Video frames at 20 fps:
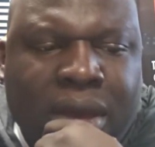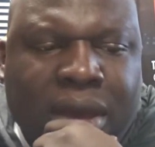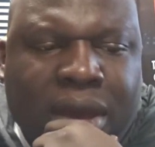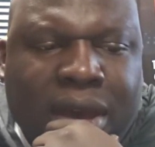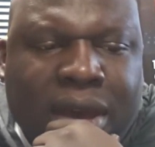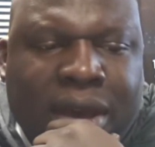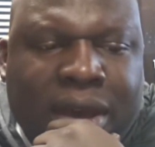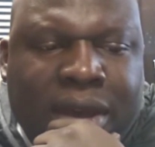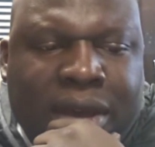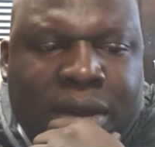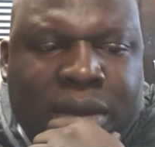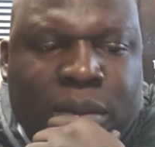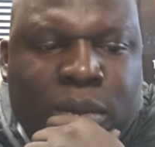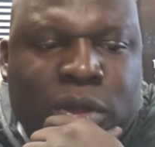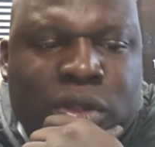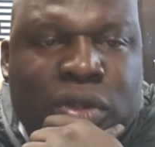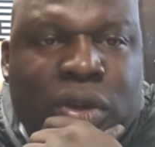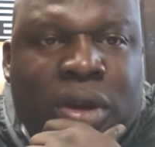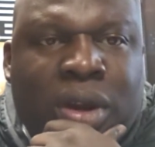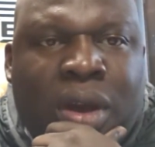We'll
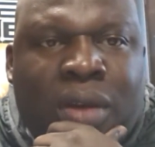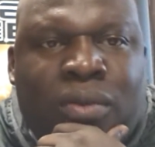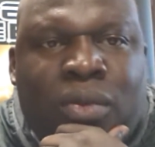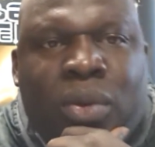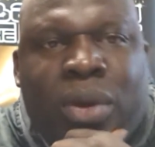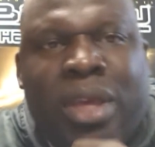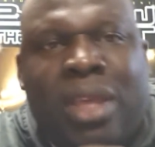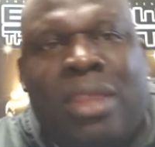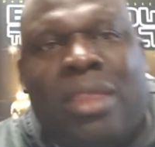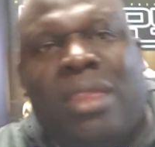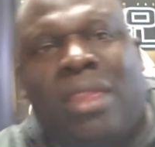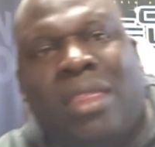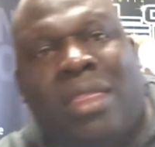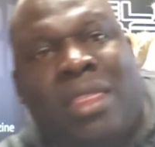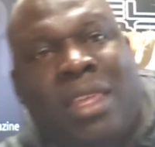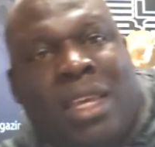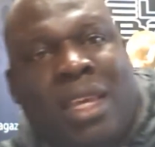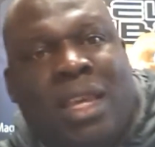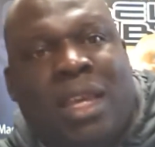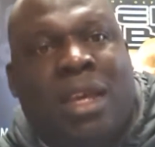start off with
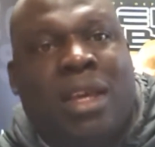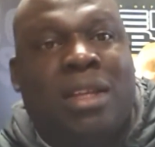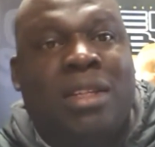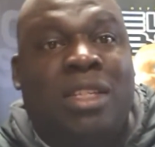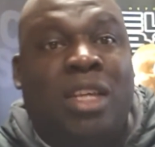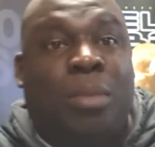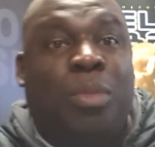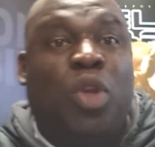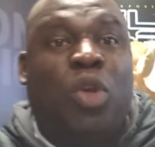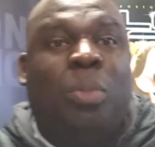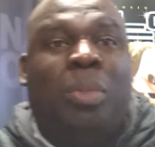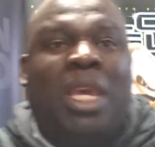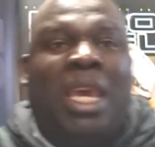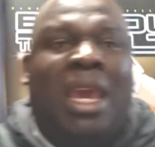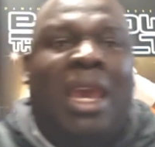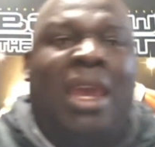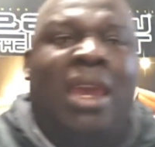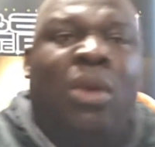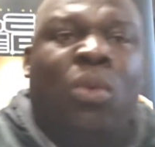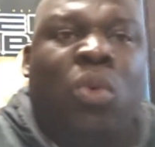the
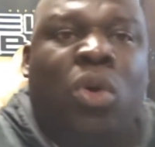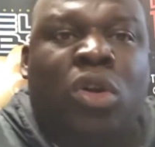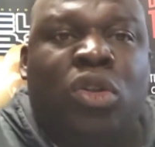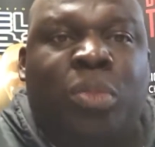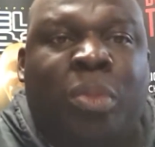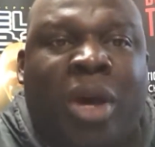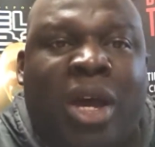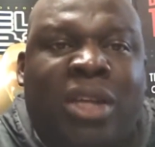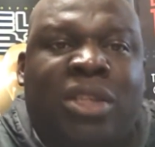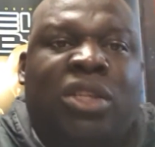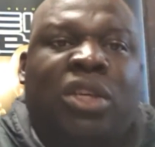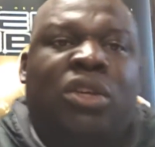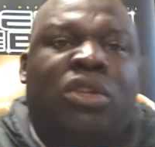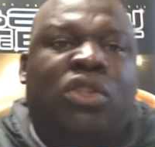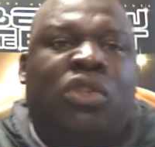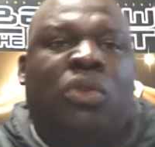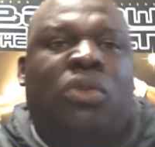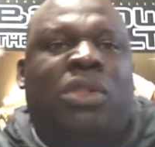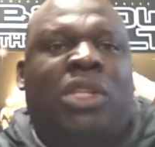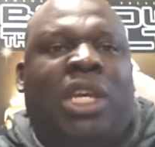WBA, World Boxing
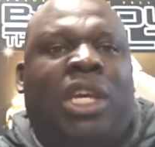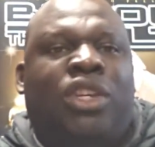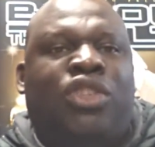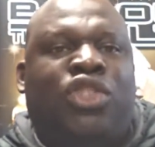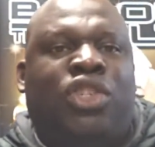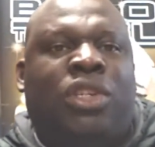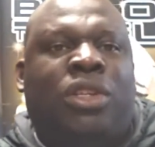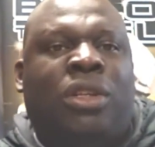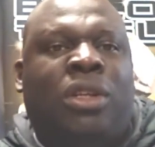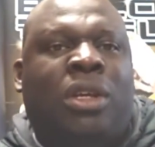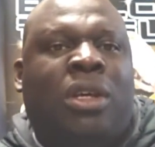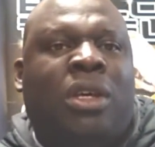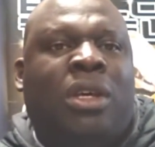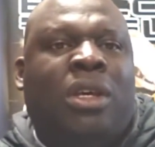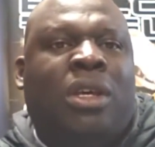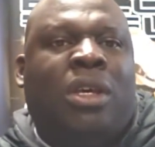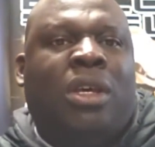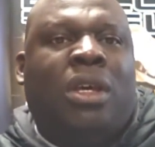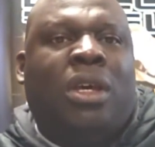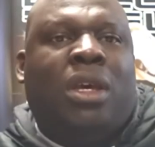Association.
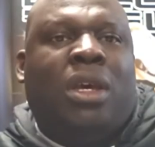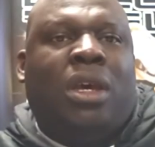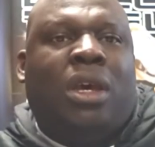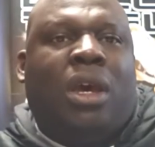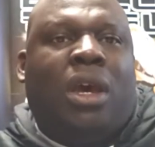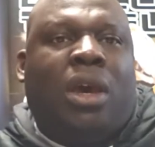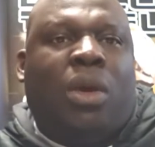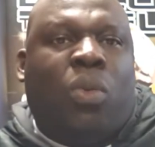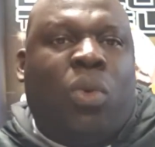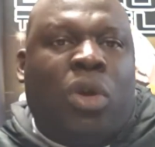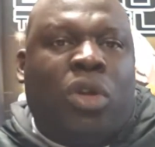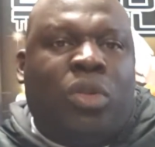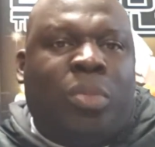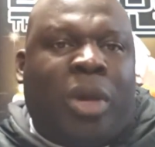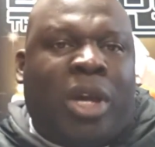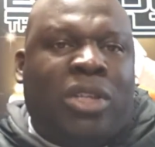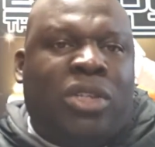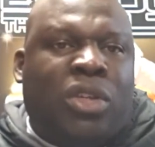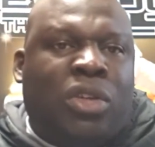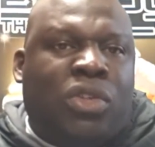World
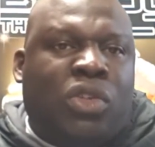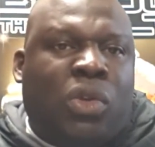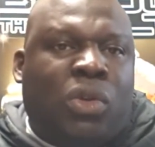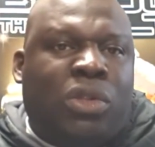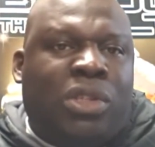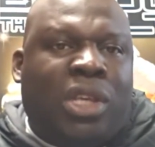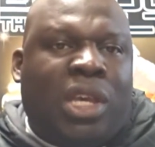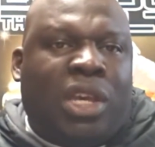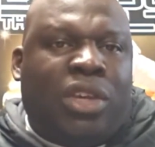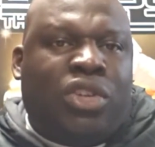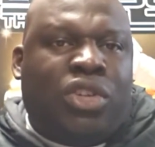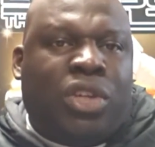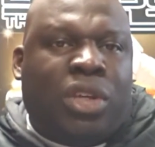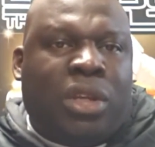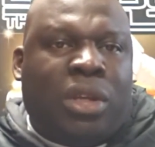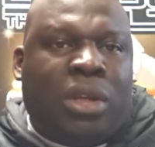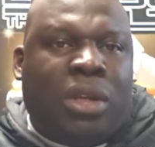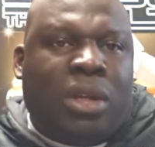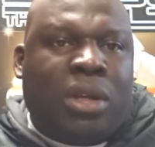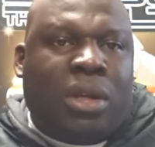Boxing
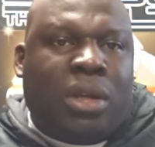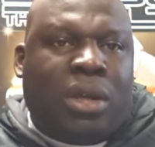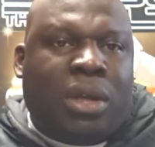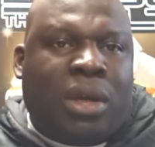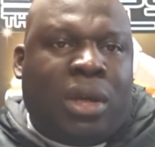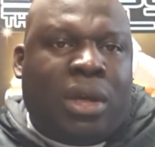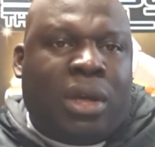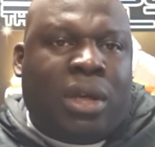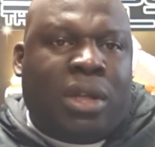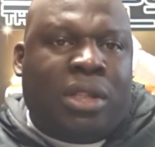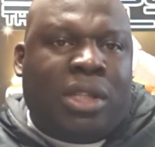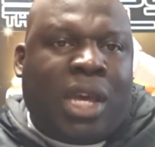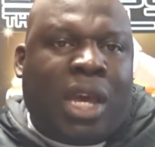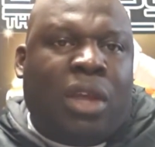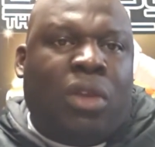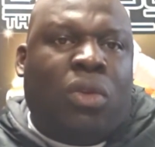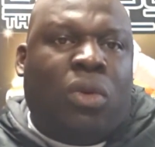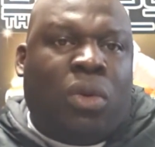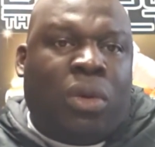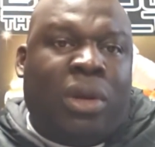Association
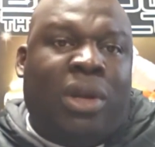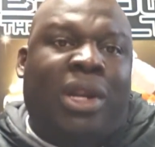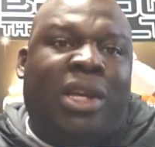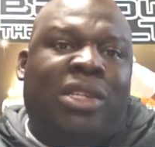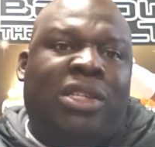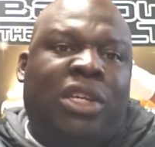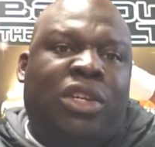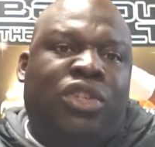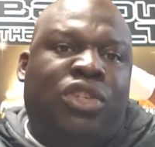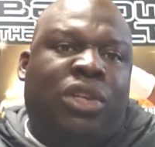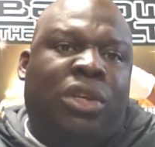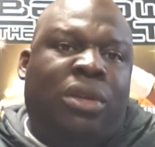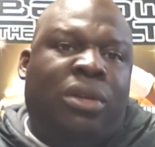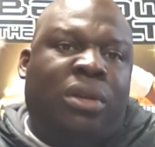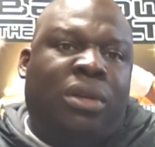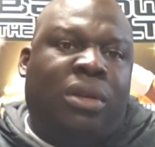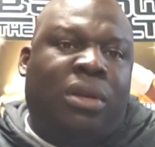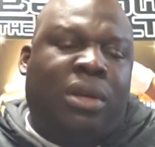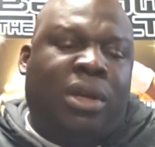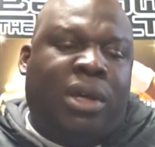title
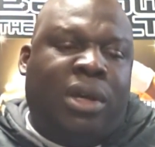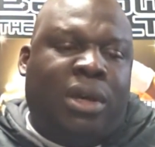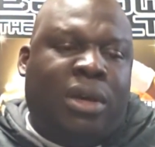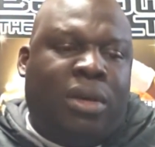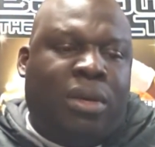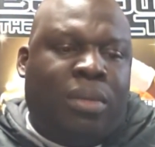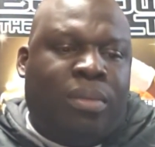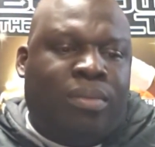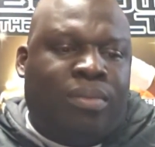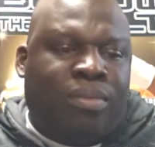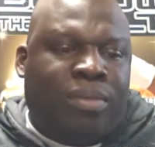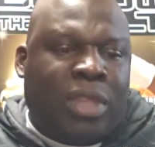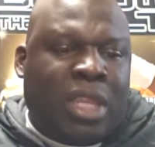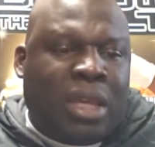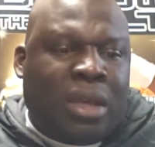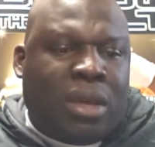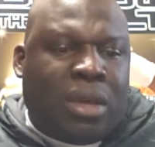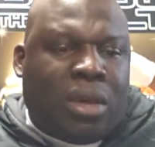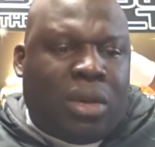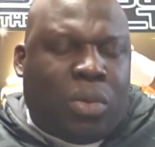organization
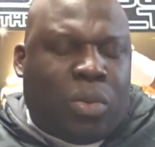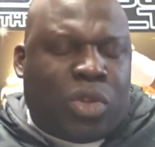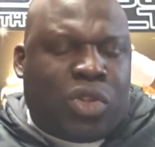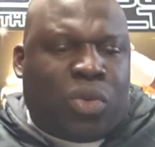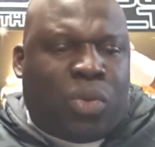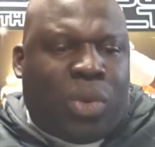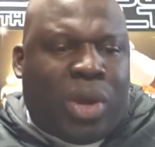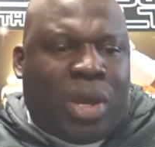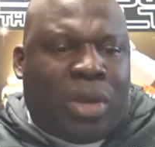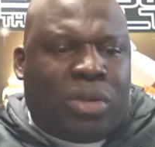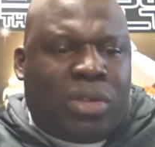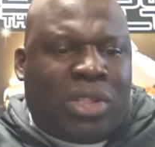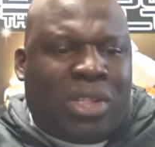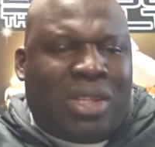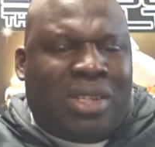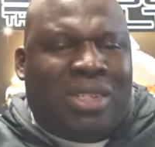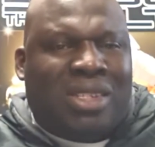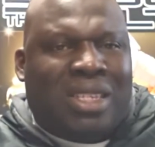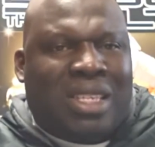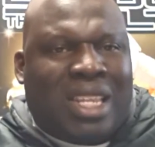was around
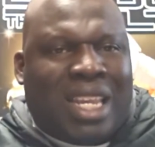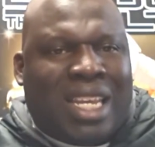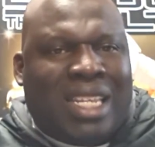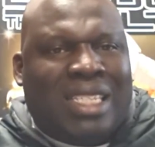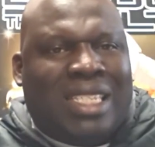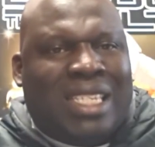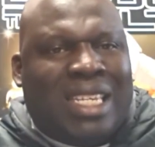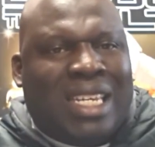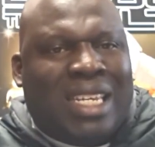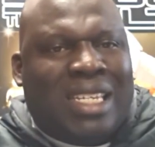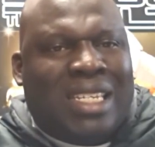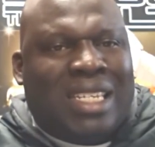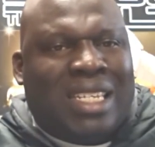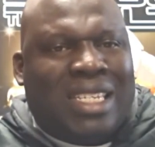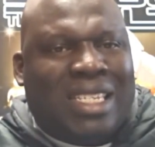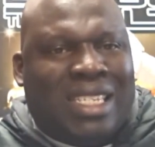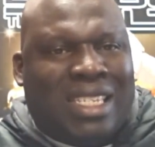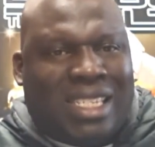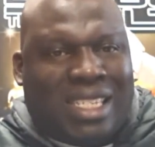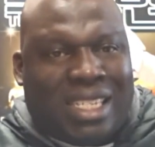since
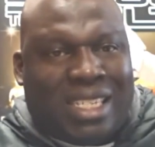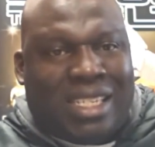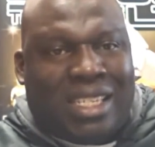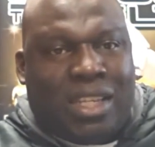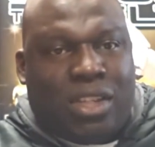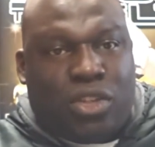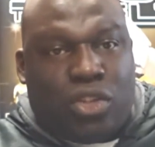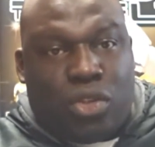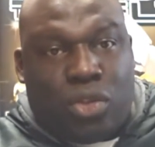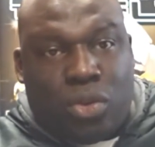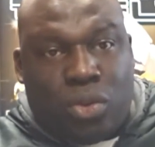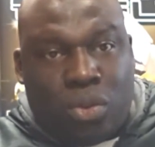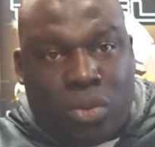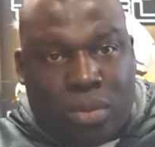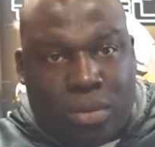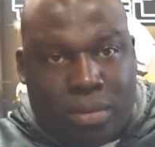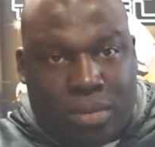1962.